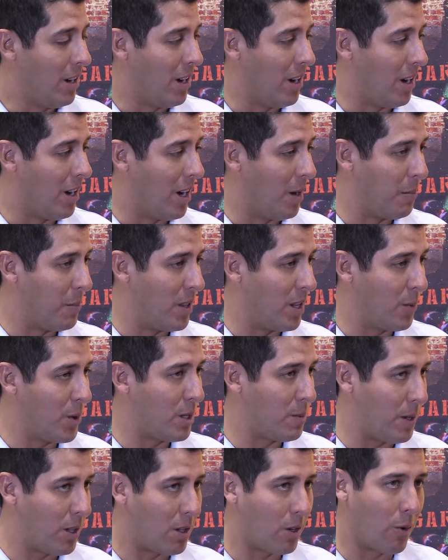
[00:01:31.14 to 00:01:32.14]
Um, and then
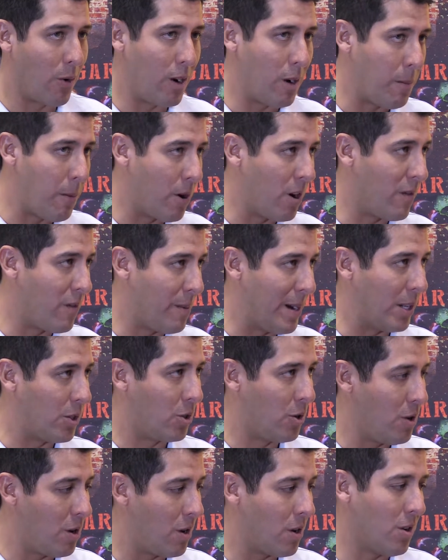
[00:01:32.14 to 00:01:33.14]
we spent the greater part of about
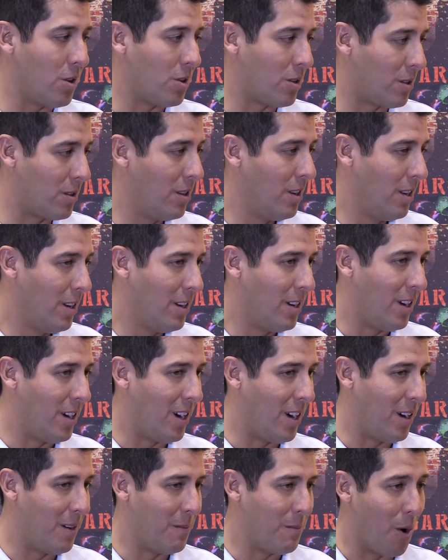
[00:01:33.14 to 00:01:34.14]
two years
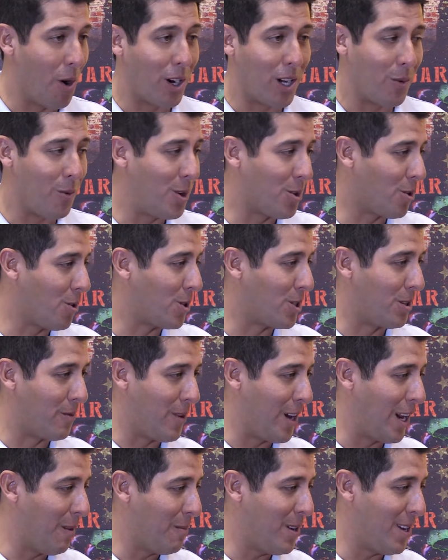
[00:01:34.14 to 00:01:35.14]
uh, market research and
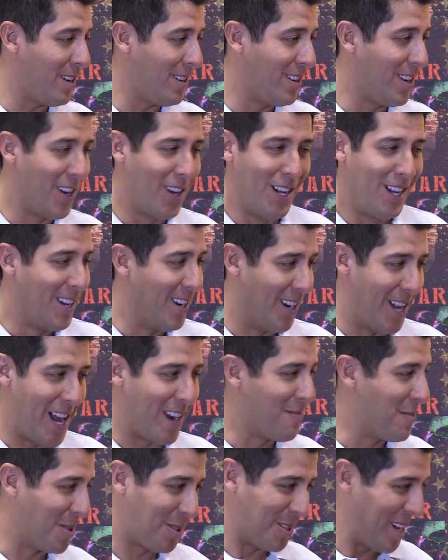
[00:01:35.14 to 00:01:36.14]
development, a
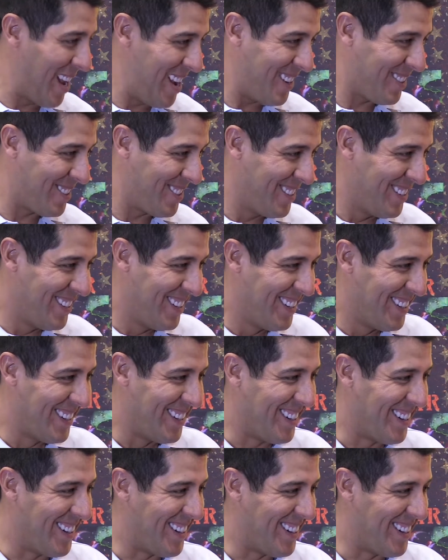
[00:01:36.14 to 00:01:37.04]
lot of mistakes, yep.